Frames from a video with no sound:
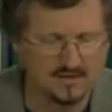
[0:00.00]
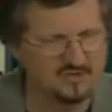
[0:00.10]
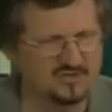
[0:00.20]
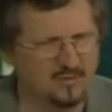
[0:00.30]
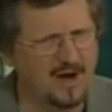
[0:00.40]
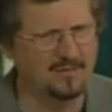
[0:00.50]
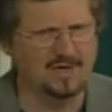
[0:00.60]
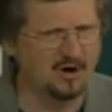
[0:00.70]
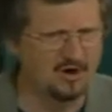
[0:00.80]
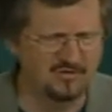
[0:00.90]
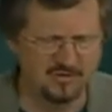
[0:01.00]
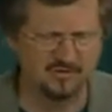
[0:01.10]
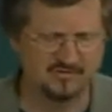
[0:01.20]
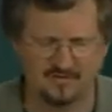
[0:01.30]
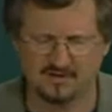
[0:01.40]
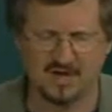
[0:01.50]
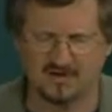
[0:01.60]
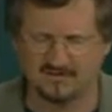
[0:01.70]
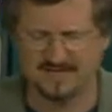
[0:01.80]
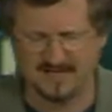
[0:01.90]
which is why we call those
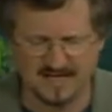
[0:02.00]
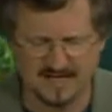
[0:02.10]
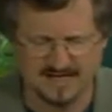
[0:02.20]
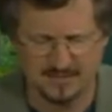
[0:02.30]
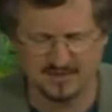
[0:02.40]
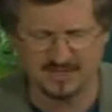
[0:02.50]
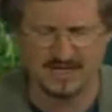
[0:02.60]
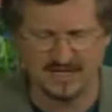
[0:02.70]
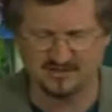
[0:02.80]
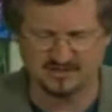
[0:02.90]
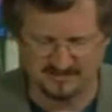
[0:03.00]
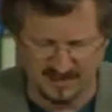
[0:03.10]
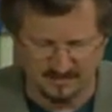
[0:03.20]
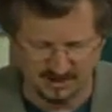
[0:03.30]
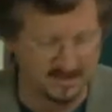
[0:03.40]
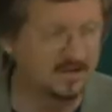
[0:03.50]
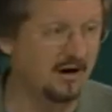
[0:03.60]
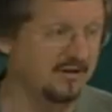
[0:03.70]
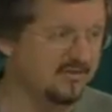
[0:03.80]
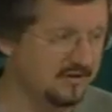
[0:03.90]
kinds of DNA damaging agents commonly
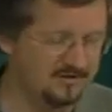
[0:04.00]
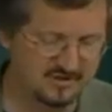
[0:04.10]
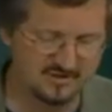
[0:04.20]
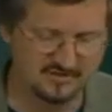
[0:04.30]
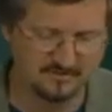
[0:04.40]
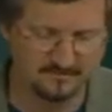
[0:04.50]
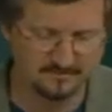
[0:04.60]
carcinogens.